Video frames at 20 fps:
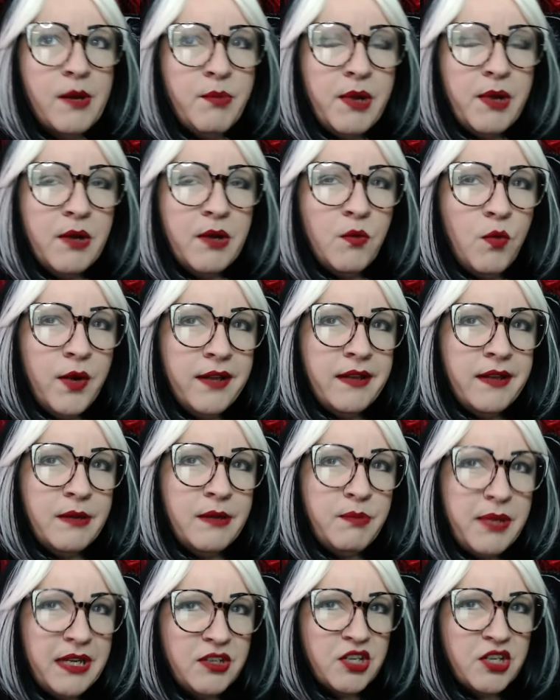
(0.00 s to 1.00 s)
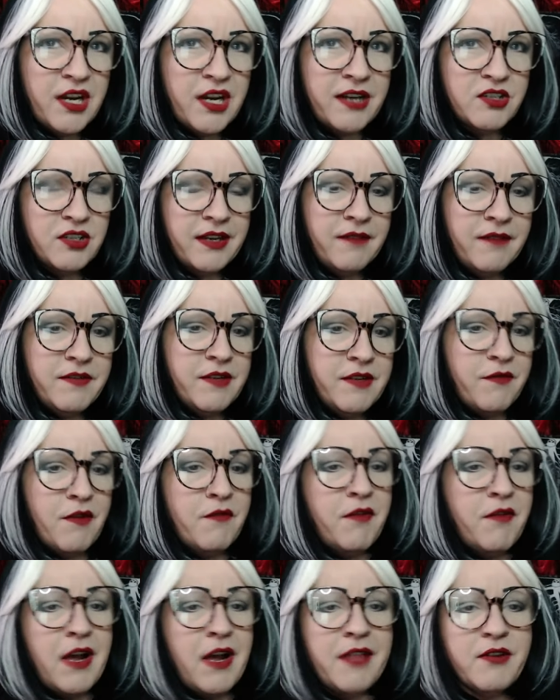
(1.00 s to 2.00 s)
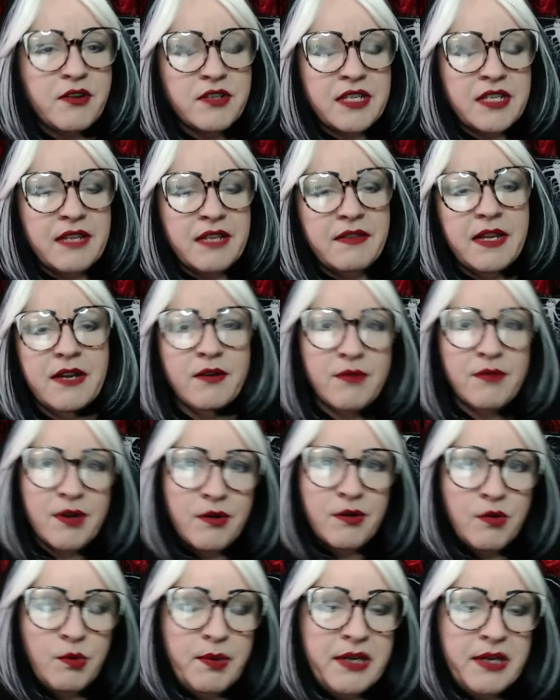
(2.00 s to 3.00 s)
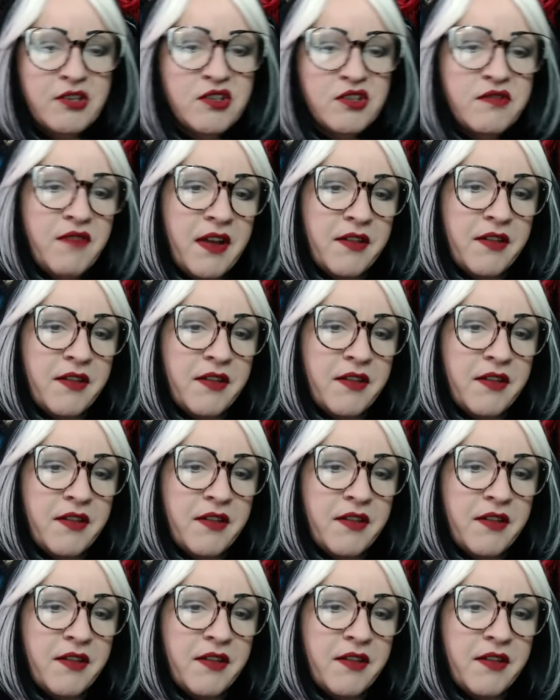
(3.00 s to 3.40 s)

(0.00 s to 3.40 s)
but Will and Peach actually have different fathers, and they don't know who Peach's father